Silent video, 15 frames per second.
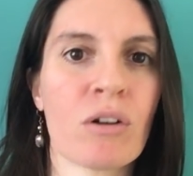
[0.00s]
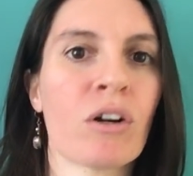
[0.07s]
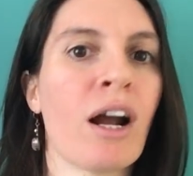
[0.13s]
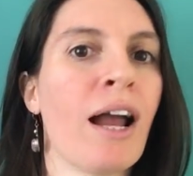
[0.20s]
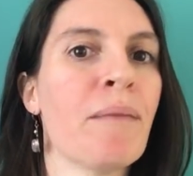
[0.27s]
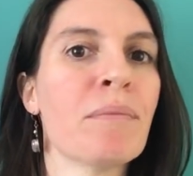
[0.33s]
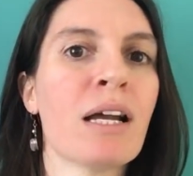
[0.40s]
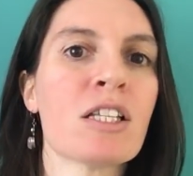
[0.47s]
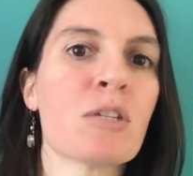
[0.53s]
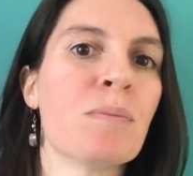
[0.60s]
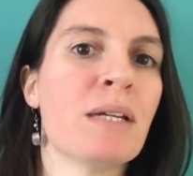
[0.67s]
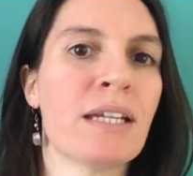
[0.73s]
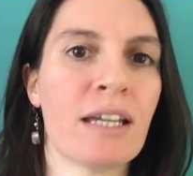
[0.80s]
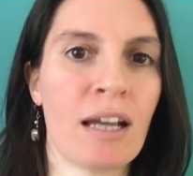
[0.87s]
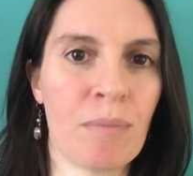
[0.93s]
or I'm not
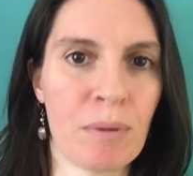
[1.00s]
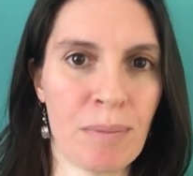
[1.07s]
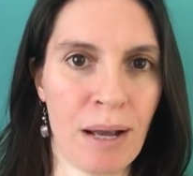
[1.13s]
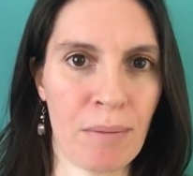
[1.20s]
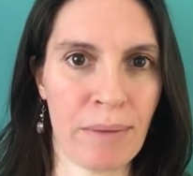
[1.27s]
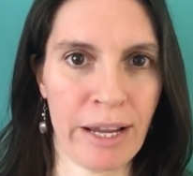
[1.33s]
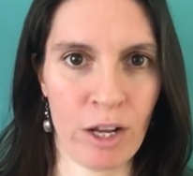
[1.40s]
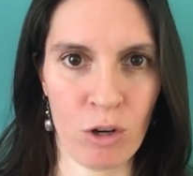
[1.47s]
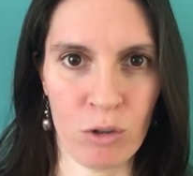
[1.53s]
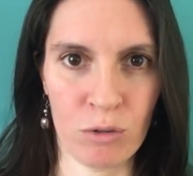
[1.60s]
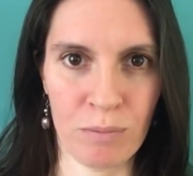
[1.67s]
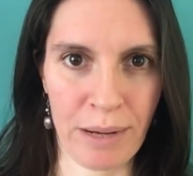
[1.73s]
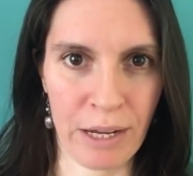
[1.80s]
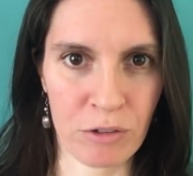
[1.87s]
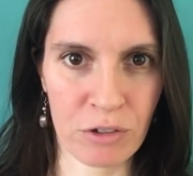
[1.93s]
speaking up about my
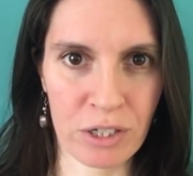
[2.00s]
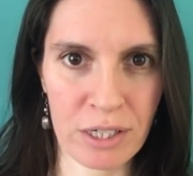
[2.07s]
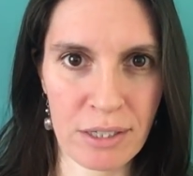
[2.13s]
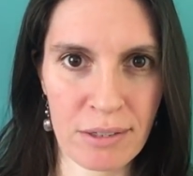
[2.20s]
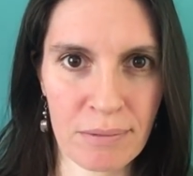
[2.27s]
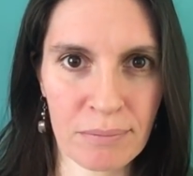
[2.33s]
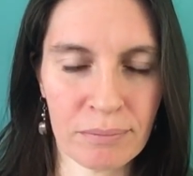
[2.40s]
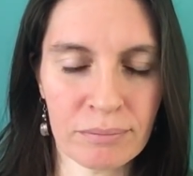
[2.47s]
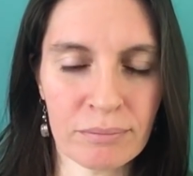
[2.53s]
own boundaries,